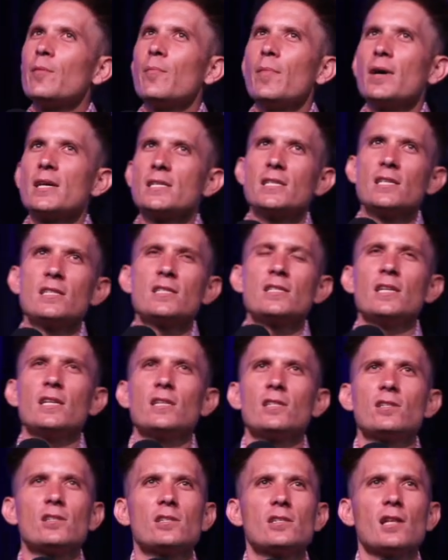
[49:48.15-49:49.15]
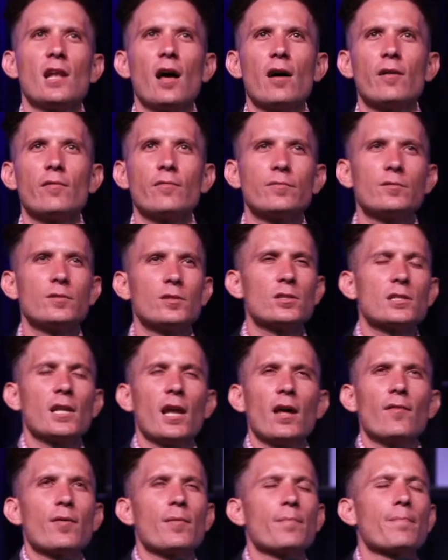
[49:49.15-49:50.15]
mustard seed is just love. Just
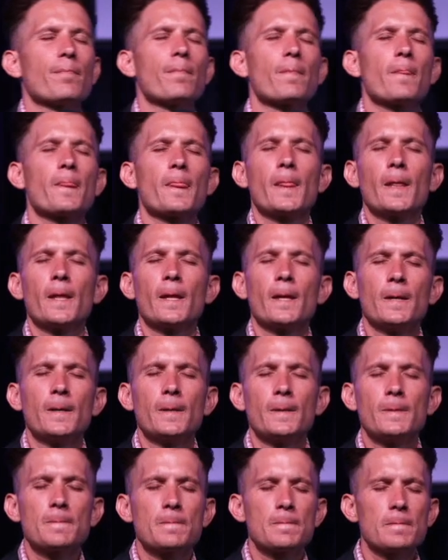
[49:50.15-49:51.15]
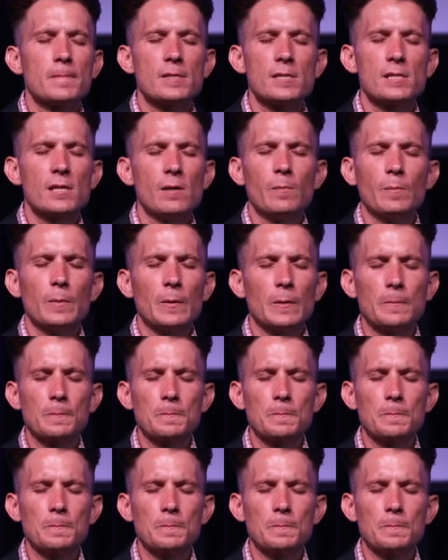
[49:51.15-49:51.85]
love Him. It's simple.